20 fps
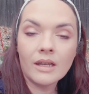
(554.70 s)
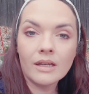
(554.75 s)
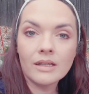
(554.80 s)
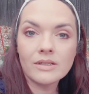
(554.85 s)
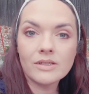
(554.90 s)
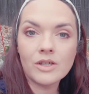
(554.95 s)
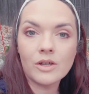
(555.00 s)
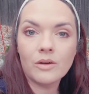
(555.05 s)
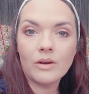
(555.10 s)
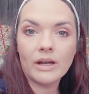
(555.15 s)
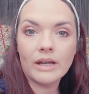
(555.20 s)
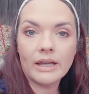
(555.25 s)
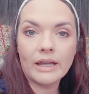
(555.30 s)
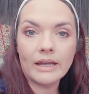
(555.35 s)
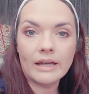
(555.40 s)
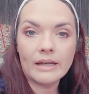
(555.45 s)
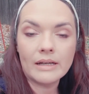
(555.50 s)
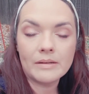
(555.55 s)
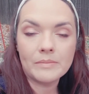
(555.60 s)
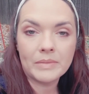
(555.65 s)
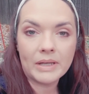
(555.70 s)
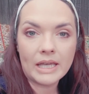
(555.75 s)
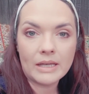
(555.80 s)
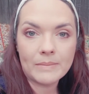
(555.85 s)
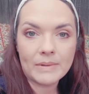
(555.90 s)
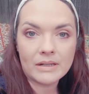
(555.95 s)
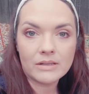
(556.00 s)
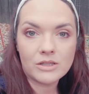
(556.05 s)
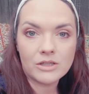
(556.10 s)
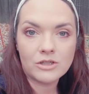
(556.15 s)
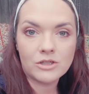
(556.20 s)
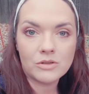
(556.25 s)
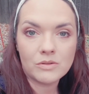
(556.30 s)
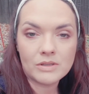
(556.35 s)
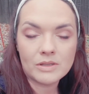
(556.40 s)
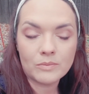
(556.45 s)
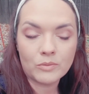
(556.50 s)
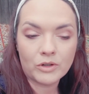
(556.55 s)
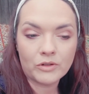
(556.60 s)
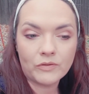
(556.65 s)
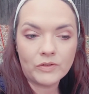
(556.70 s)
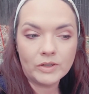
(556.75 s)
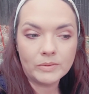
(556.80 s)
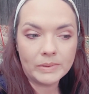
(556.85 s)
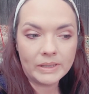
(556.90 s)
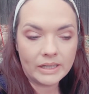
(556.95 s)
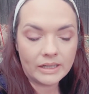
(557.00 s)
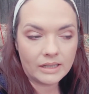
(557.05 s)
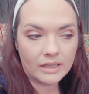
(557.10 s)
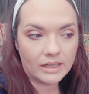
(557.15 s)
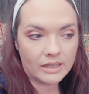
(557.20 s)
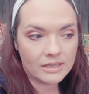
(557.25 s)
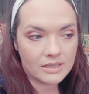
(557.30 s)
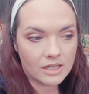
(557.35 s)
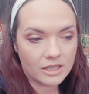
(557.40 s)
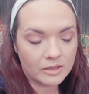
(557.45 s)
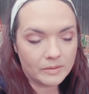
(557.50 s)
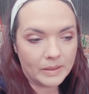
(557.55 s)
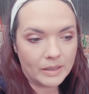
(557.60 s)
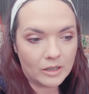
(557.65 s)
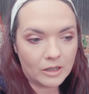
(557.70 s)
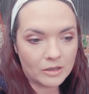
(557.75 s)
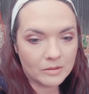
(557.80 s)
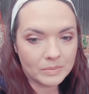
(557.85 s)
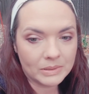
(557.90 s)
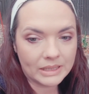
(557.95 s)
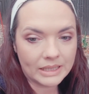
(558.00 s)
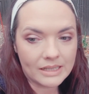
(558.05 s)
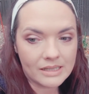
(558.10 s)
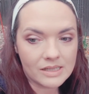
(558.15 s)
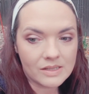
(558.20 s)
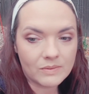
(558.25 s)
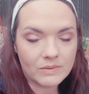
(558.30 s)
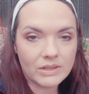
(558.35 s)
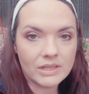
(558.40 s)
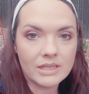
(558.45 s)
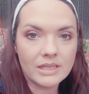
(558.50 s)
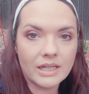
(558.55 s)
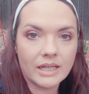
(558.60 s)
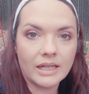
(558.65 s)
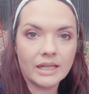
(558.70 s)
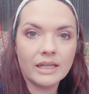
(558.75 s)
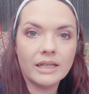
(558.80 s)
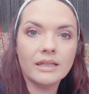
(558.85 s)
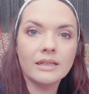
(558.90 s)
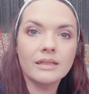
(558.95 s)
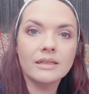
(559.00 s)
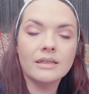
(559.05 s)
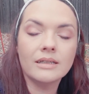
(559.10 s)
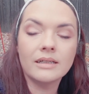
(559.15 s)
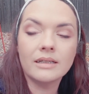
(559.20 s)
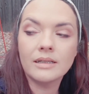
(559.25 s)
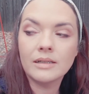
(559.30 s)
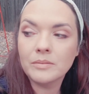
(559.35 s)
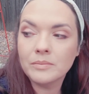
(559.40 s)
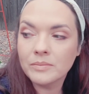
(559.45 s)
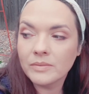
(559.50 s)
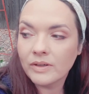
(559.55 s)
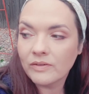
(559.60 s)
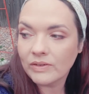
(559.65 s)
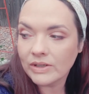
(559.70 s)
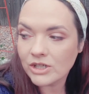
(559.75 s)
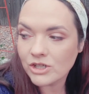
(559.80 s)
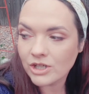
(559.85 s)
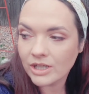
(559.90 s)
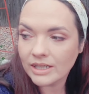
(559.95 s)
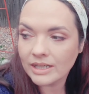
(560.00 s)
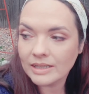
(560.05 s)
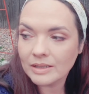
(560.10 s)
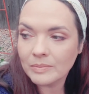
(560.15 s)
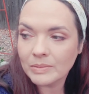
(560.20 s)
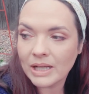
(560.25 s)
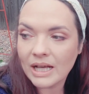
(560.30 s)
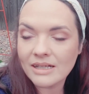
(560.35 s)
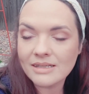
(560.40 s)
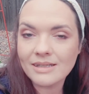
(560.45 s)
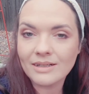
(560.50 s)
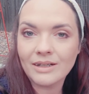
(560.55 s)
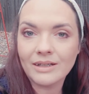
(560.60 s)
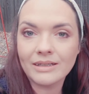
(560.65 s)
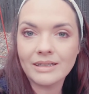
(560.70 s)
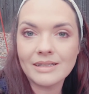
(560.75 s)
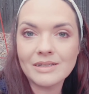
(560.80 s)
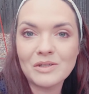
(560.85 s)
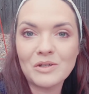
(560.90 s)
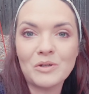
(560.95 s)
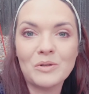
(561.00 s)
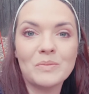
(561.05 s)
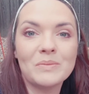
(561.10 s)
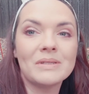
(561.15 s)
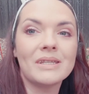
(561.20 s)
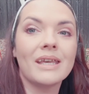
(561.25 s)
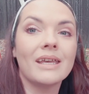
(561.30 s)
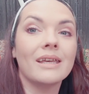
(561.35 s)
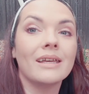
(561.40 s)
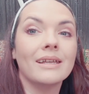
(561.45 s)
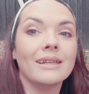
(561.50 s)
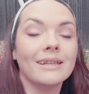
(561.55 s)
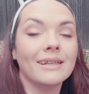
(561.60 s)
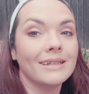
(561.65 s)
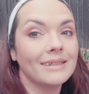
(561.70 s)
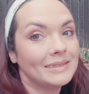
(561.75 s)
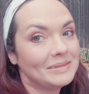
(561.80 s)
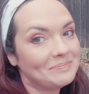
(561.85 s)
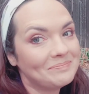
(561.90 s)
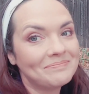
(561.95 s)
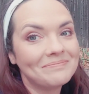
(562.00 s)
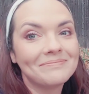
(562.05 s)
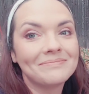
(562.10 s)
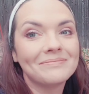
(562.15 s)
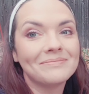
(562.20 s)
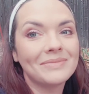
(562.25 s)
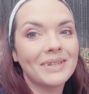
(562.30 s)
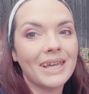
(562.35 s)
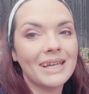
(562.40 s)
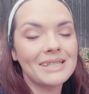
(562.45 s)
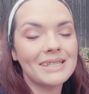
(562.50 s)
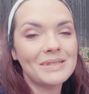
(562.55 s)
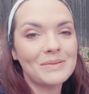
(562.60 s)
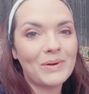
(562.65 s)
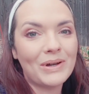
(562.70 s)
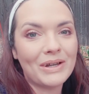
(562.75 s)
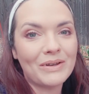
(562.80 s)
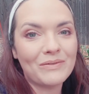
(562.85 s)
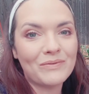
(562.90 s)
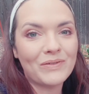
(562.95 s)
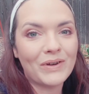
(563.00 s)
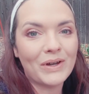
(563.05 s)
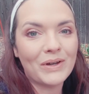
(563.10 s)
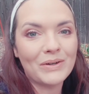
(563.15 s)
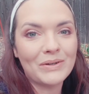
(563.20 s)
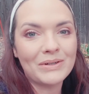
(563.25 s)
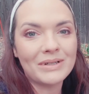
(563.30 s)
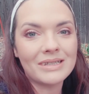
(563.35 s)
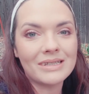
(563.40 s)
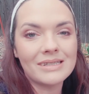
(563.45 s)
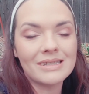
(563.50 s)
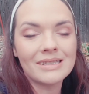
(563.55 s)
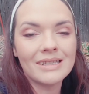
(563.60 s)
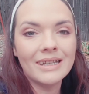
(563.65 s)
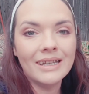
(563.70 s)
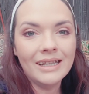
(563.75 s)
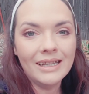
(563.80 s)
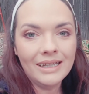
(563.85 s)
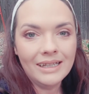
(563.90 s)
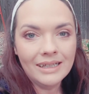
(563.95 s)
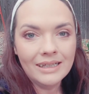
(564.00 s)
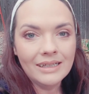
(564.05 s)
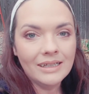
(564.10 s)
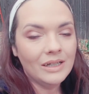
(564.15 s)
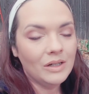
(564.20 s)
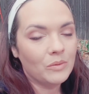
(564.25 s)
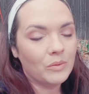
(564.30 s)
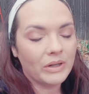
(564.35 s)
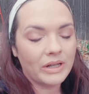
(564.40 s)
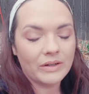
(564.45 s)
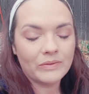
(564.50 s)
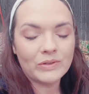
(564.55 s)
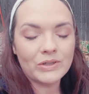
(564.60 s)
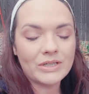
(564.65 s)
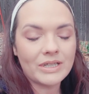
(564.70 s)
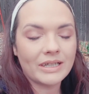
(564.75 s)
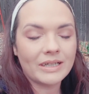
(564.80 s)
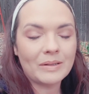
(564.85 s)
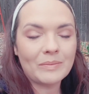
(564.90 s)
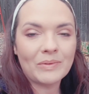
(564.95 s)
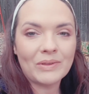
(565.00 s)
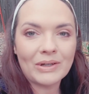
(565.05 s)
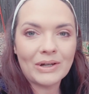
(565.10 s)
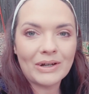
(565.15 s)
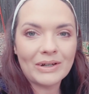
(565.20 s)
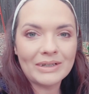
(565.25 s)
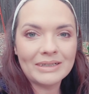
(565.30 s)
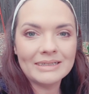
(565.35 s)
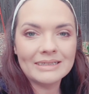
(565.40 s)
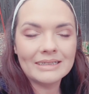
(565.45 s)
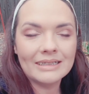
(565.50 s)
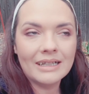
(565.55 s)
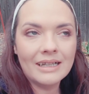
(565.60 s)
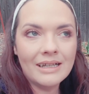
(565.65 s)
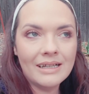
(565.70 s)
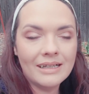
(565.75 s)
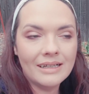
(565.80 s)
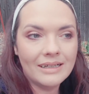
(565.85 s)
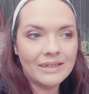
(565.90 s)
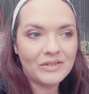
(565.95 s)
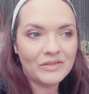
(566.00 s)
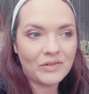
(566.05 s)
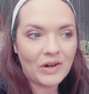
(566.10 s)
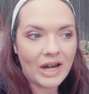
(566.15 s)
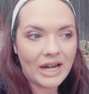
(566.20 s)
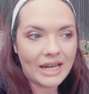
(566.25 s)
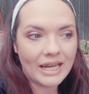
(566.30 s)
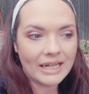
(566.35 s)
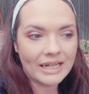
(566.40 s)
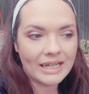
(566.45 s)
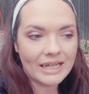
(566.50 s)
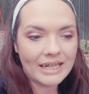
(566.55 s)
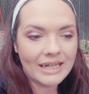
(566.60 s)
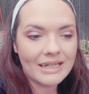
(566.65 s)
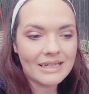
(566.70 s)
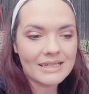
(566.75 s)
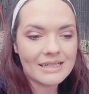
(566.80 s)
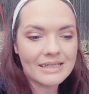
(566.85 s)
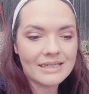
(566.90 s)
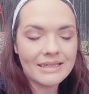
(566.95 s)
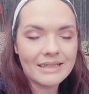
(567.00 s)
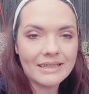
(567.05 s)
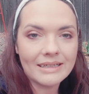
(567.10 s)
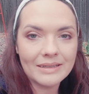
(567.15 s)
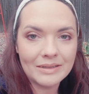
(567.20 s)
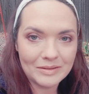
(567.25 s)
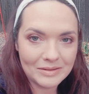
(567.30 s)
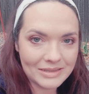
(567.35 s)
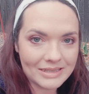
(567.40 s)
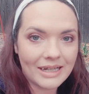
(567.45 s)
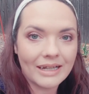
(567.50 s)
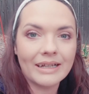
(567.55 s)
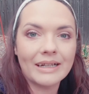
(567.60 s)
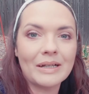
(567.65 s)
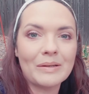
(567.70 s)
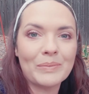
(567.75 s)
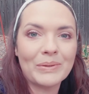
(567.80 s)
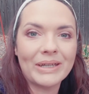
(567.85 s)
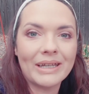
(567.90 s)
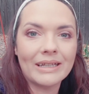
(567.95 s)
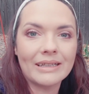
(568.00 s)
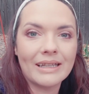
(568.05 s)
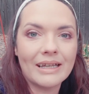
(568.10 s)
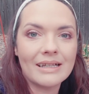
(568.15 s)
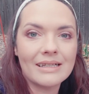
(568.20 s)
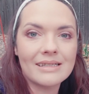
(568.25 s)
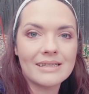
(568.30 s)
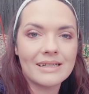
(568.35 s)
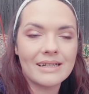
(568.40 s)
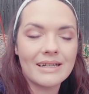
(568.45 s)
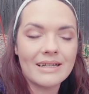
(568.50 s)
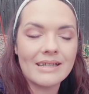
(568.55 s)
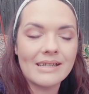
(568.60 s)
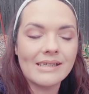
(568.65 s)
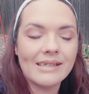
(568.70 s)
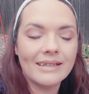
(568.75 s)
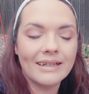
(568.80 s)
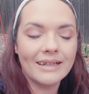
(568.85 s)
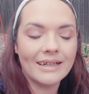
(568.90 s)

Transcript: So I came out to do some more filming, kind of talk about our plans for the day, finish getting the plastic on these tubes. And guess what, folks? Whatever dug up the garden Friday night, dug it up again last night.